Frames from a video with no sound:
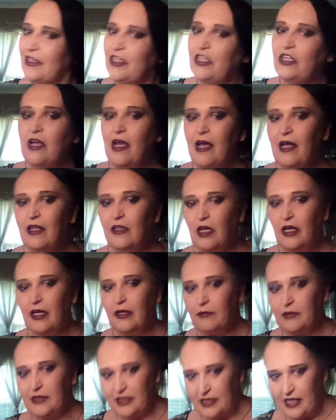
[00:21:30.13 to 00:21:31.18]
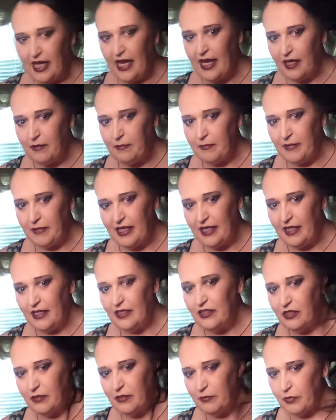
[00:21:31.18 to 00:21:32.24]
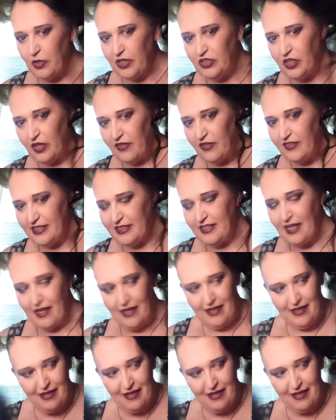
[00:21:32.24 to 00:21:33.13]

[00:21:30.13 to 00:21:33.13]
You know how long it would take me to brush all this